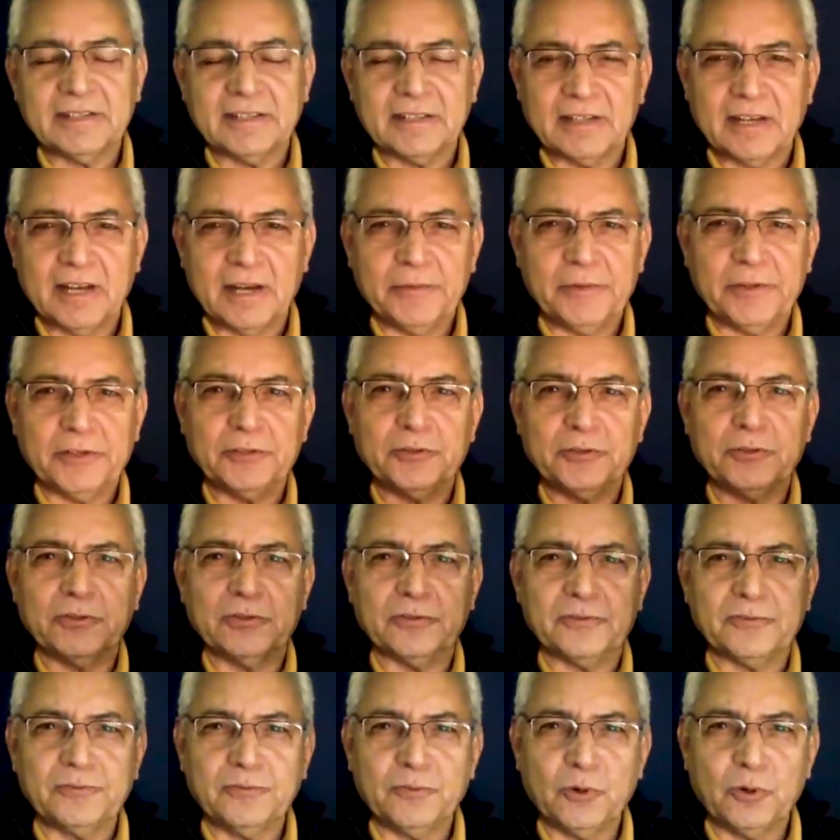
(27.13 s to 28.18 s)
are coming to the
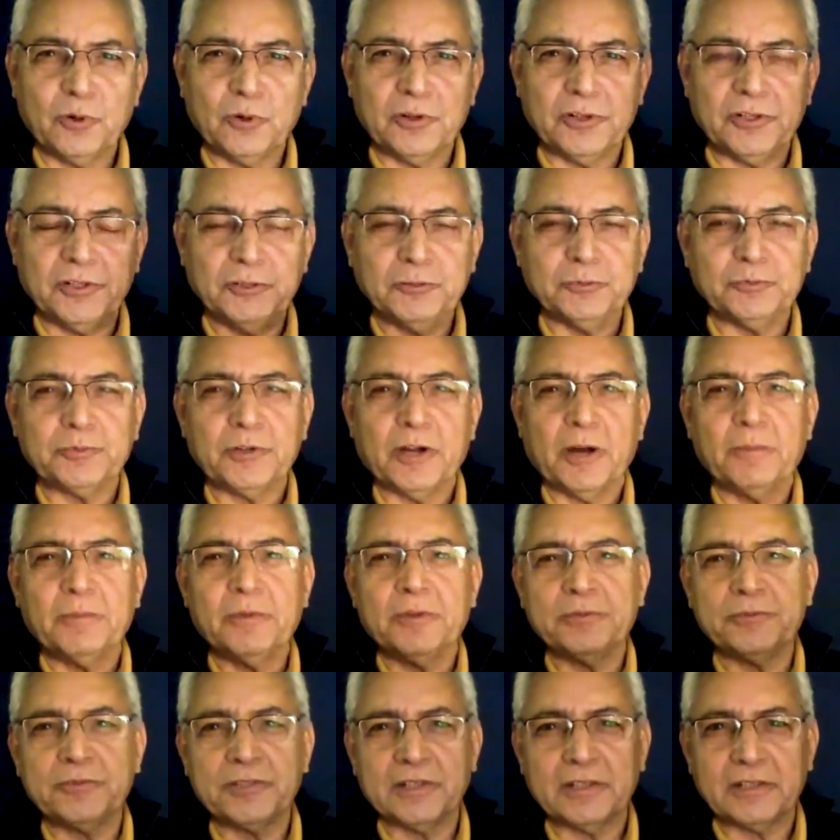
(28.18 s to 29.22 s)
fore. New
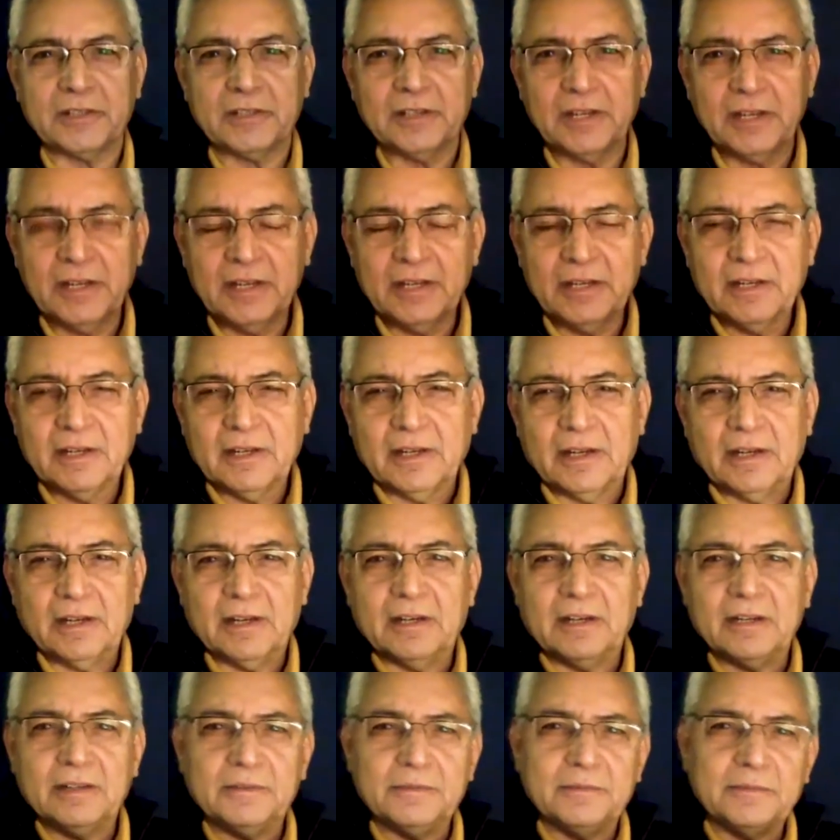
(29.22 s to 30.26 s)
problems are
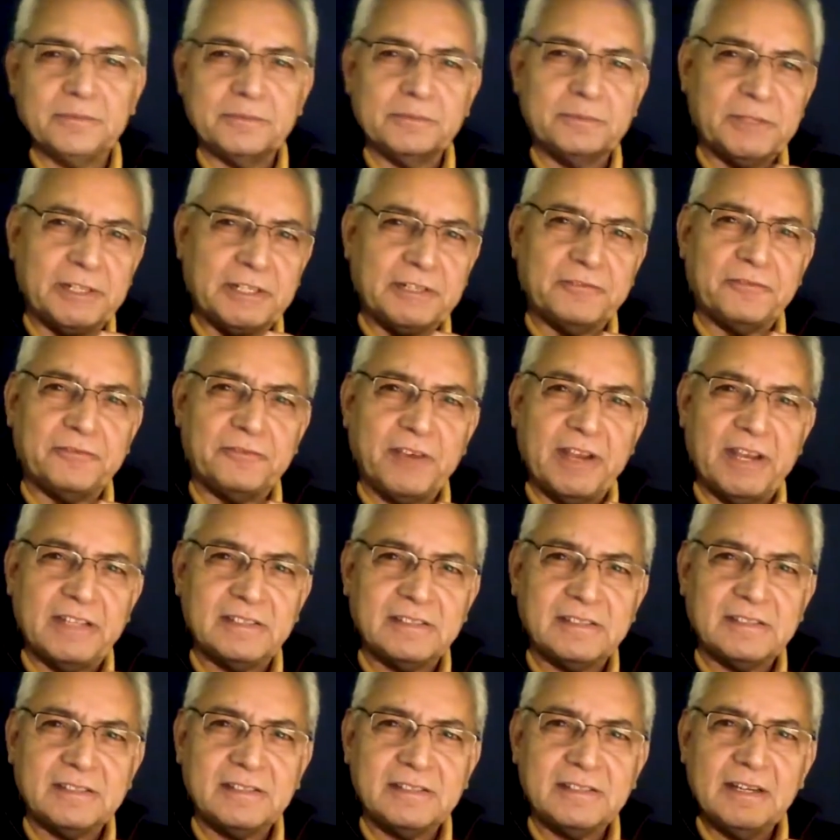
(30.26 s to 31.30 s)
being
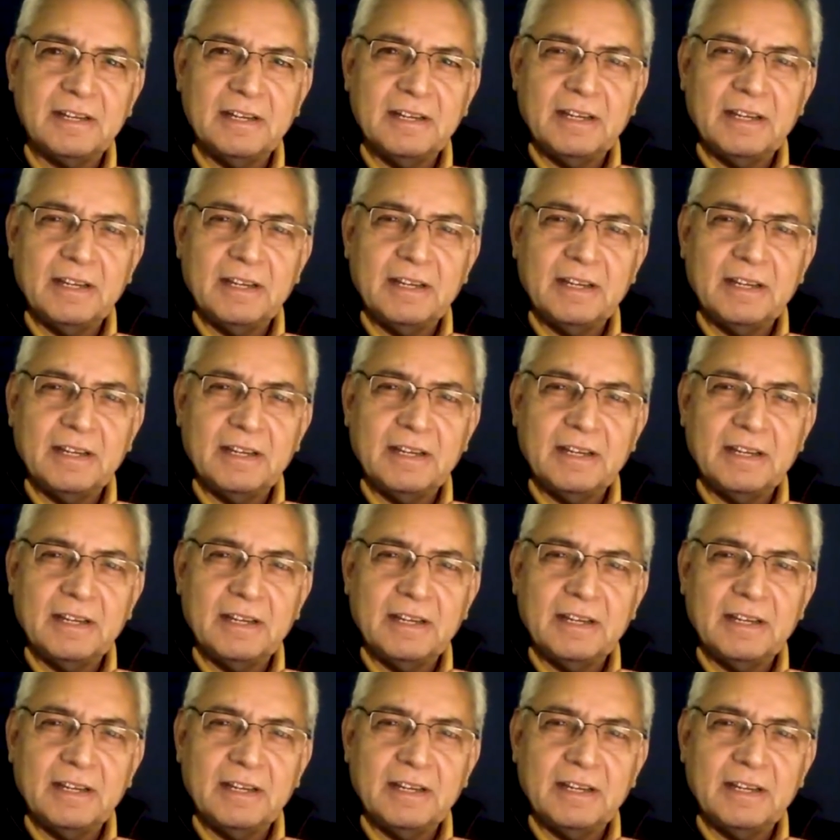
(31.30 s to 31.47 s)
faced.